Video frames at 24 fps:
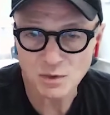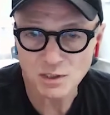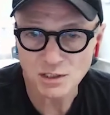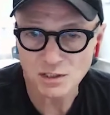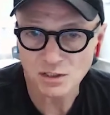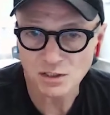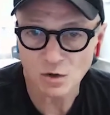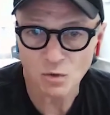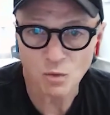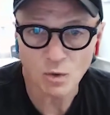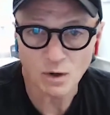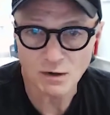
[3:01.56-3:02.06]
is
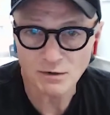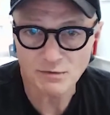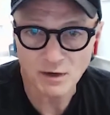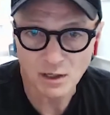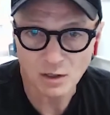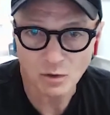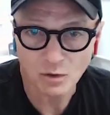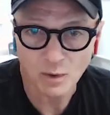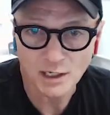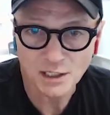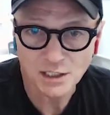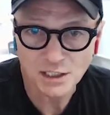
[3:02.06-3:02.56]
our One Funnel
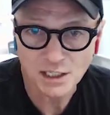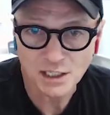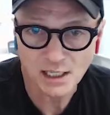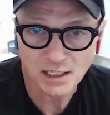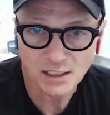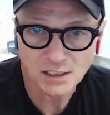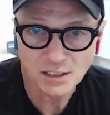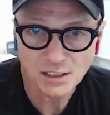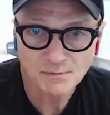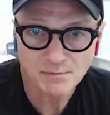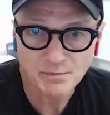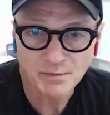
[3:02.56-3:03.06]
Away
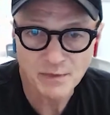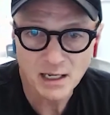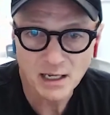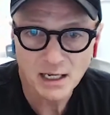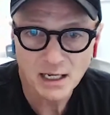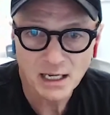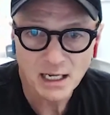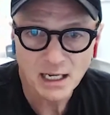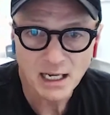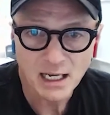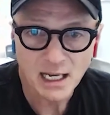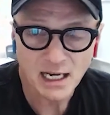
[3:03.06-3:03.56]
challenge.
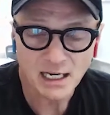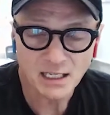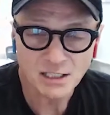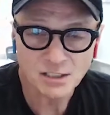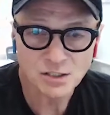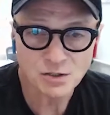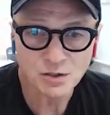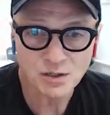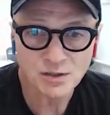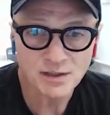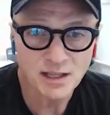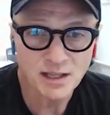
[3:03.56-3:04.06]
And it's
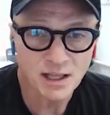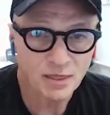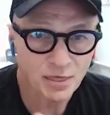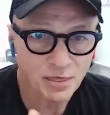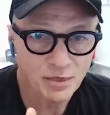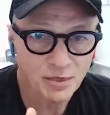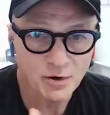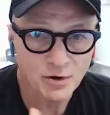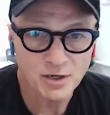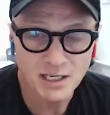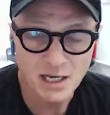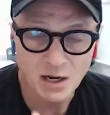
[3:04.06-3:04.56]
during that
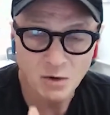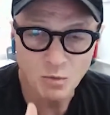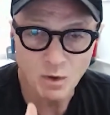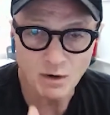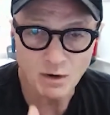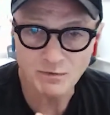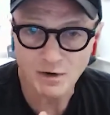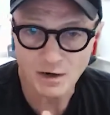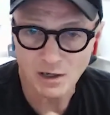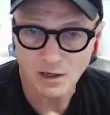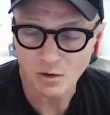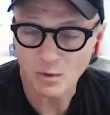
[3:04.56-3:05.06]
30-day One
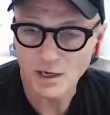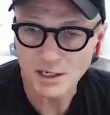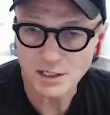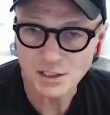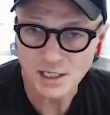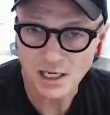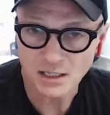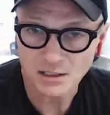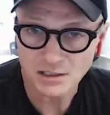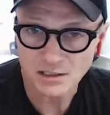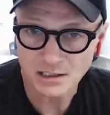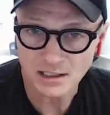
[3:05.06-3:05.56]
Funnel Away
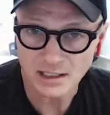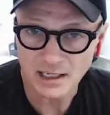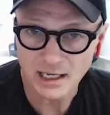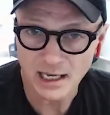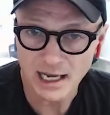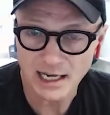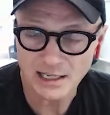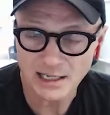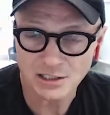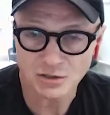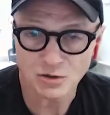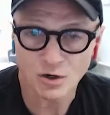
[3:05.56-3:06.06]
challenge that they
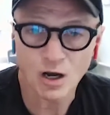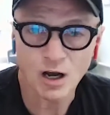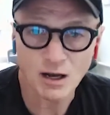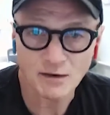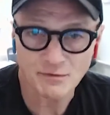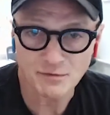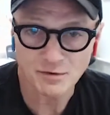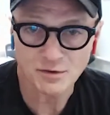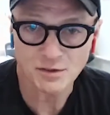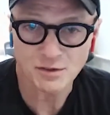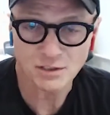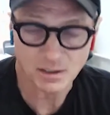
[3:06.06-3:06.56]
actually are
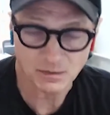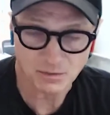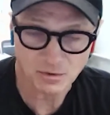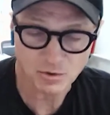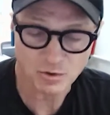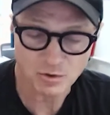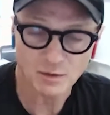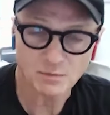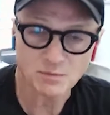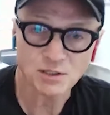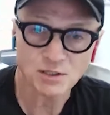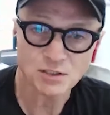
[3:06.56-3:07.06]
offered the
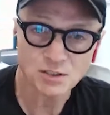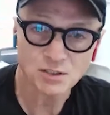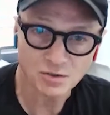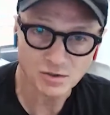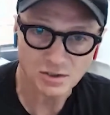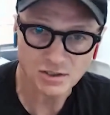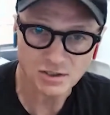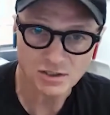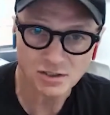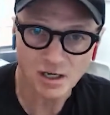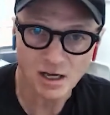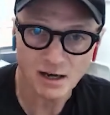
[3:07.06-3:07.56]
subscription to
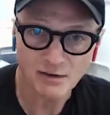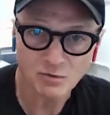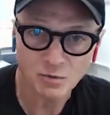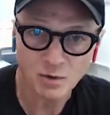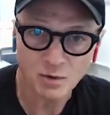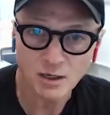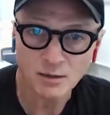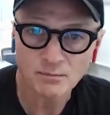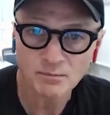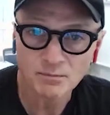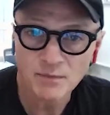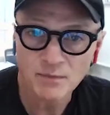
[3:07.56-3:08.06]
the software.
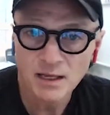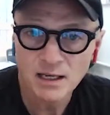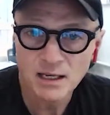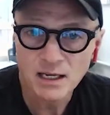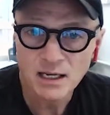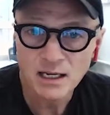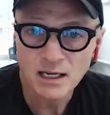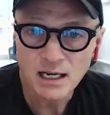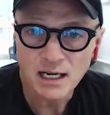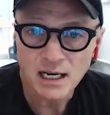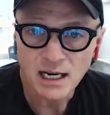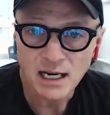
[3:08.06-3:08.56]

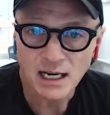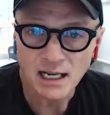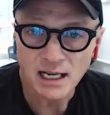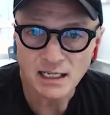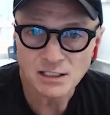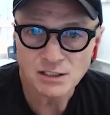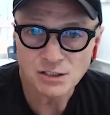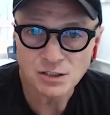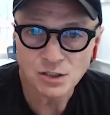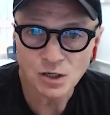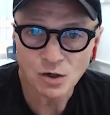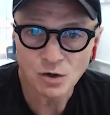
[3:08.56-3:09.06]
And
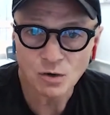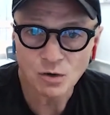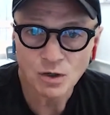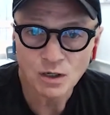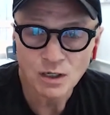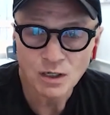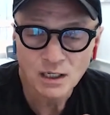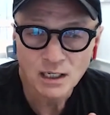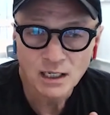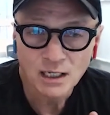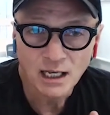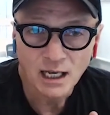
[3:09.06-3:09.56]
so
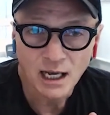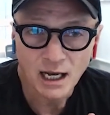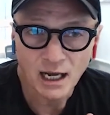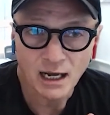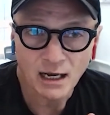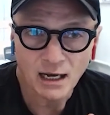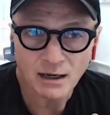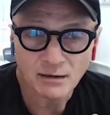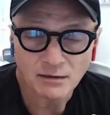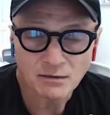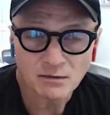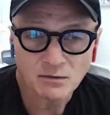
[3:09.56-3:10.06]

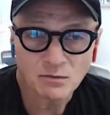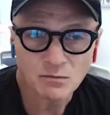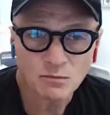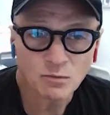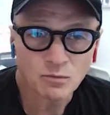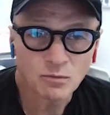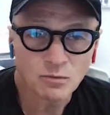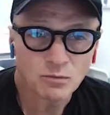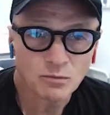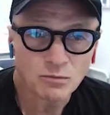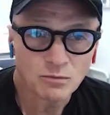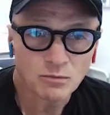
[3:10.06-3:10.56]

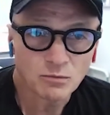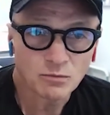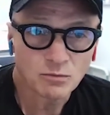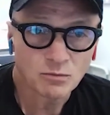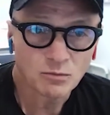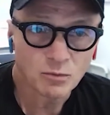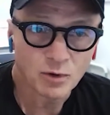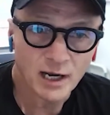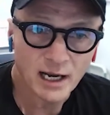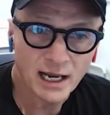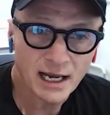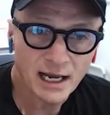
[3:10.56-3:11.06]

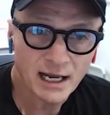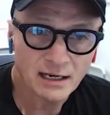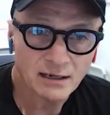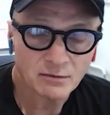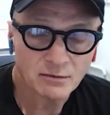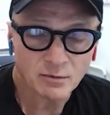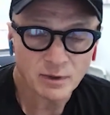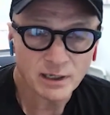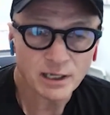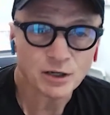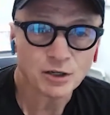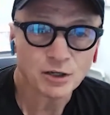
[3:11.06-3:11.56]
we
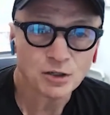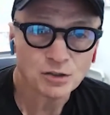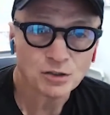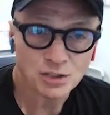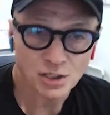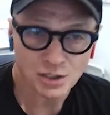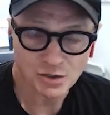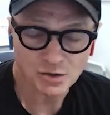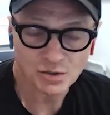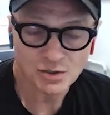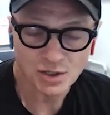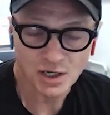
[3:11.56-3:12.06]
introduced a
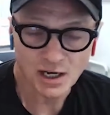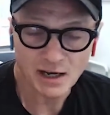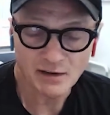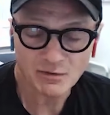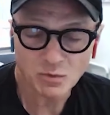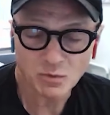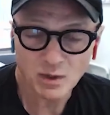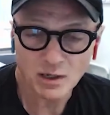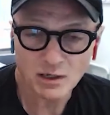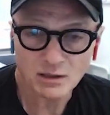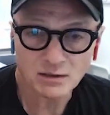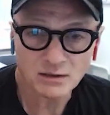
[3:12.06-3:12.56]
new
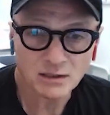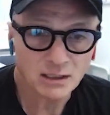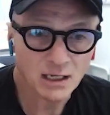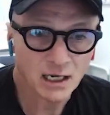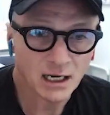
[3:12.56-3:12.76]
software